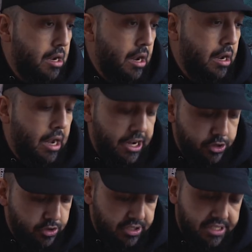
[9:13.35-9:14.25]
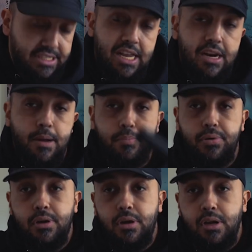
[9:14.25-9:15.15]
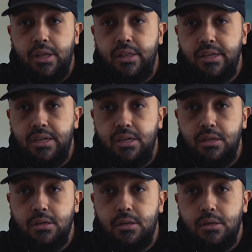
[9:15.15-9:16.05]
I usually set up the